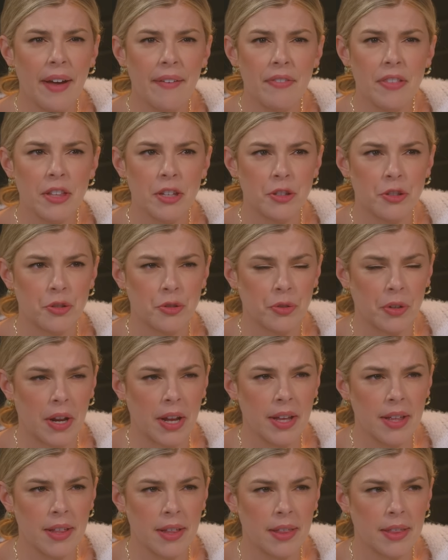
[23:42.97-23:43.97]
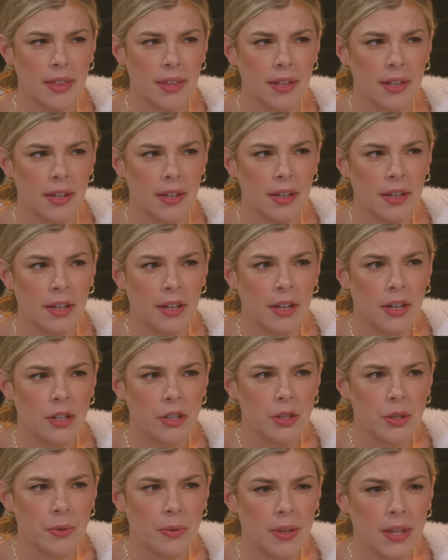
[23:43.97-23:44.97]
have the strength
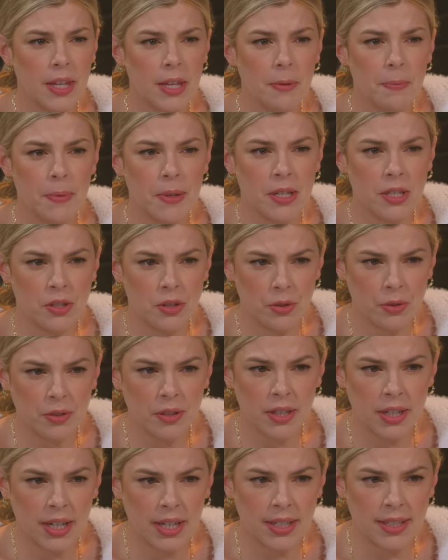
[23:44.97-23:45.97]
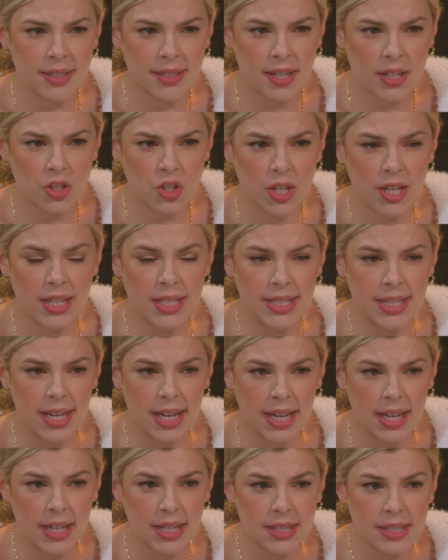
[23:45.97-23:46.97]
to keep enduring such
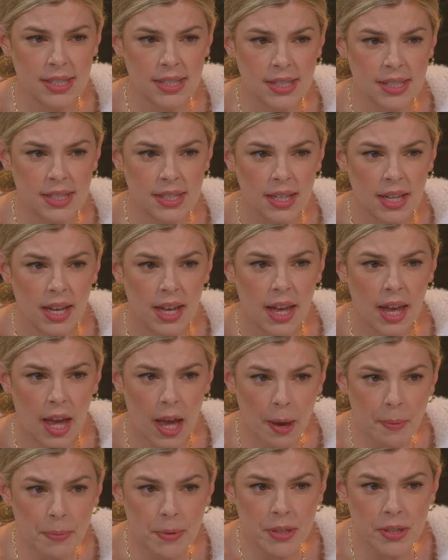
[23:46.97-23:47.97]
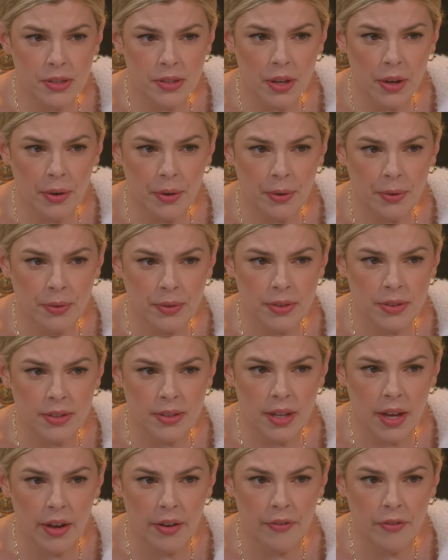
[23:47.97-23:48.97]
intense
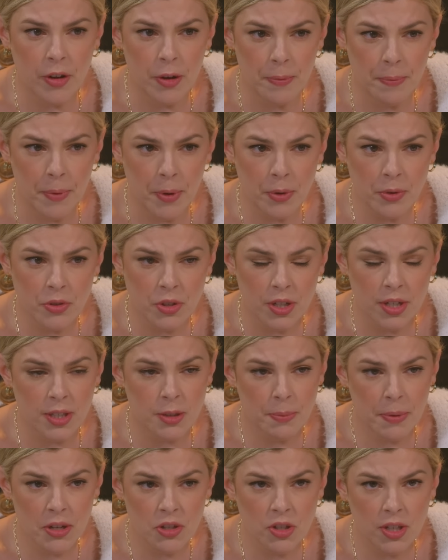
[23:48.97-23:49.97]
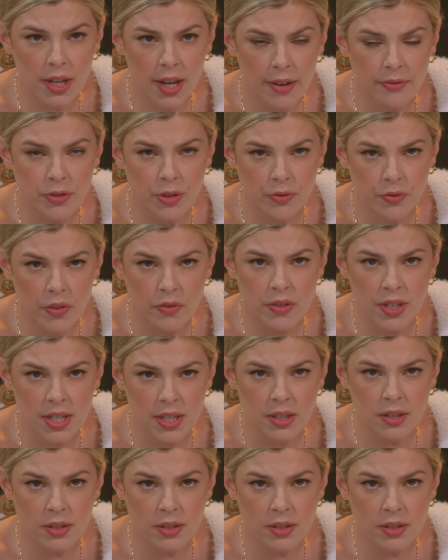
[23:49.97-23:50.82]
episodes of emotion, especially yeah. after 15